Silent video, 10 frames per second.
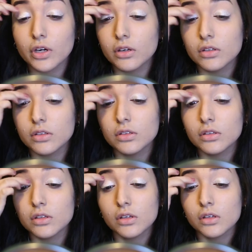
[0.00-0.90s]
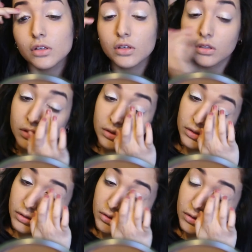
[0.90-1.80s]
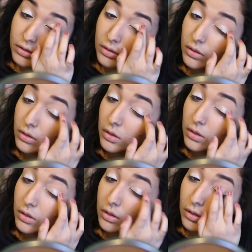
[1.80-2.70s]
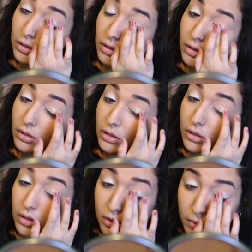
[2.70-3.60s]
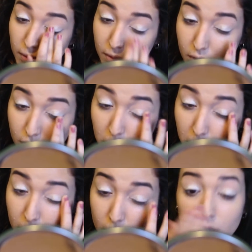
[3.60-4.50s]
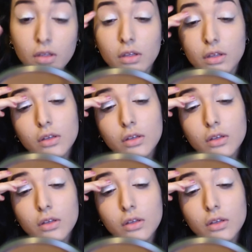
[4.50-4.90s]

That just creates a base for your eyeshadow and it's going to make the colour of your eyeshadow pop